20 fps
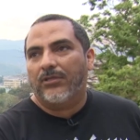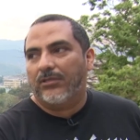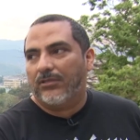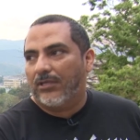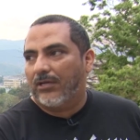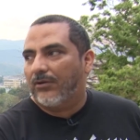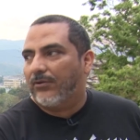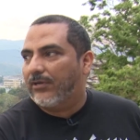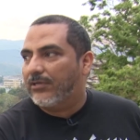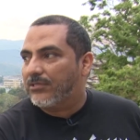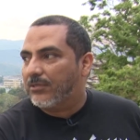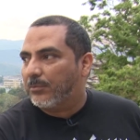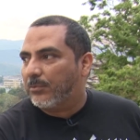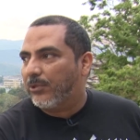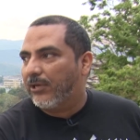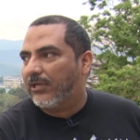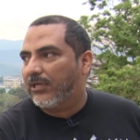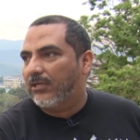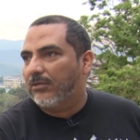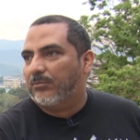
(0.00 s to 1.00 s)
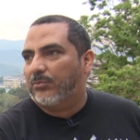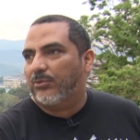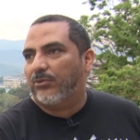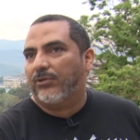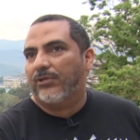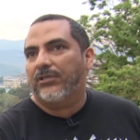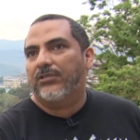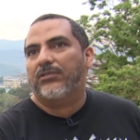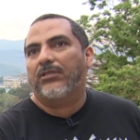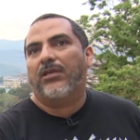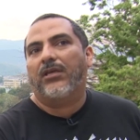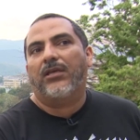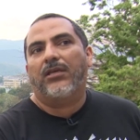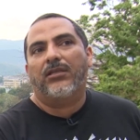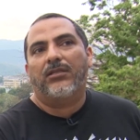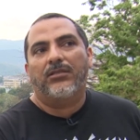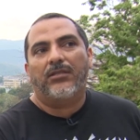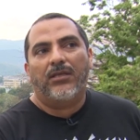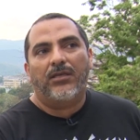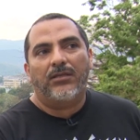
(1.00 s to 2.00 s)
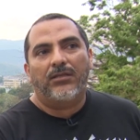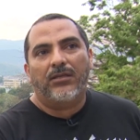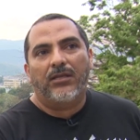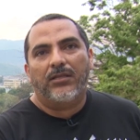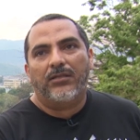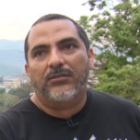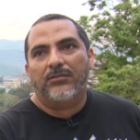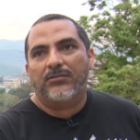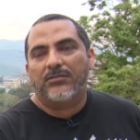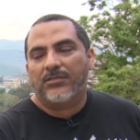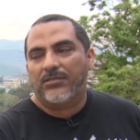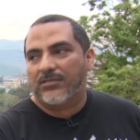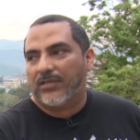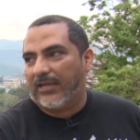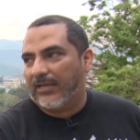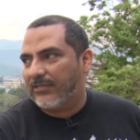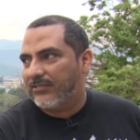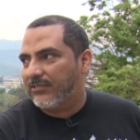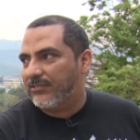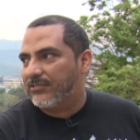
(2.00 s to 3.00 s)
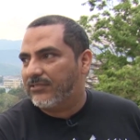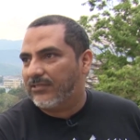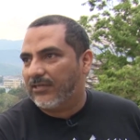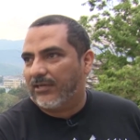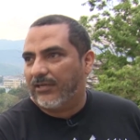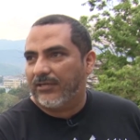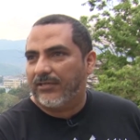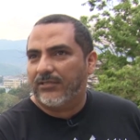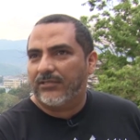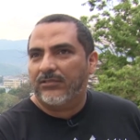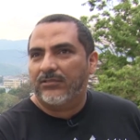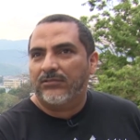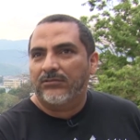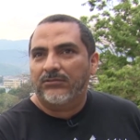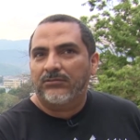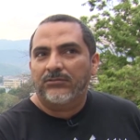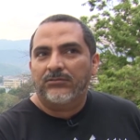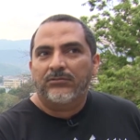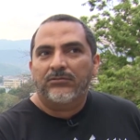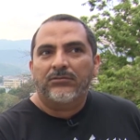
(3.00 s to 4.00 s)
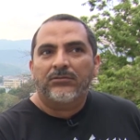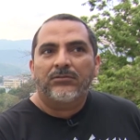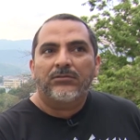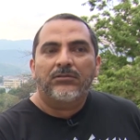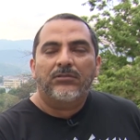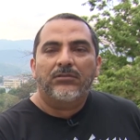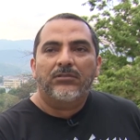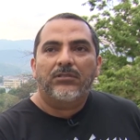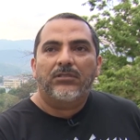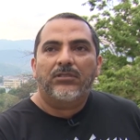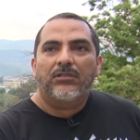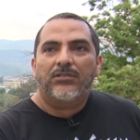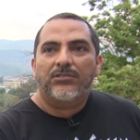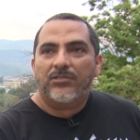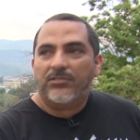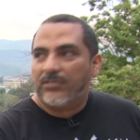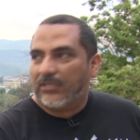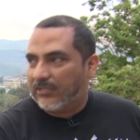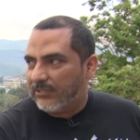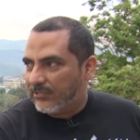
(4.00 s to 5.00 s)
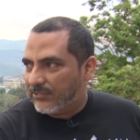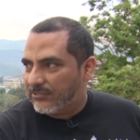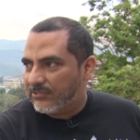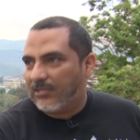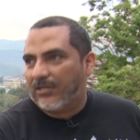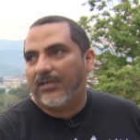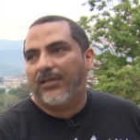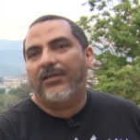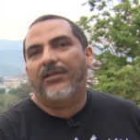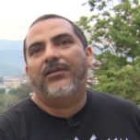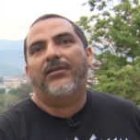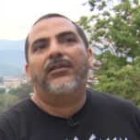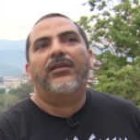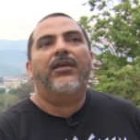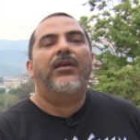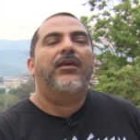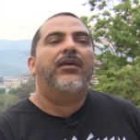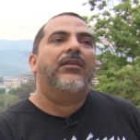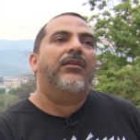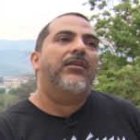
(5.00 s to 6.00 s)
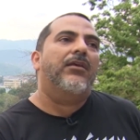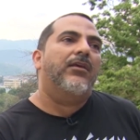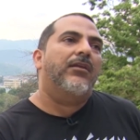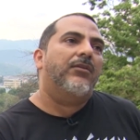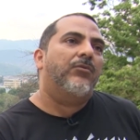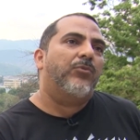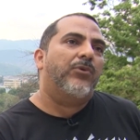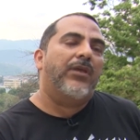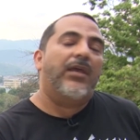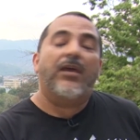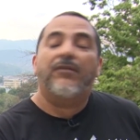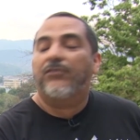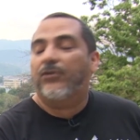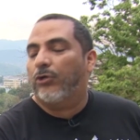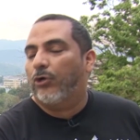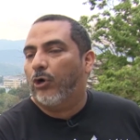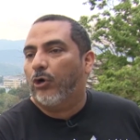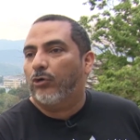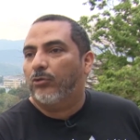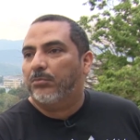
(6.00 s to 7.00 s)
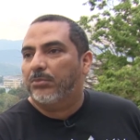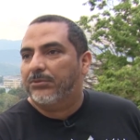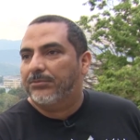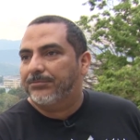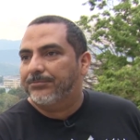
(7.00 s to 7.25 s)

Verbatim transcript: There is a breaking point, and, and, and society is tired. Uh, society is tired, and, and we have no hope.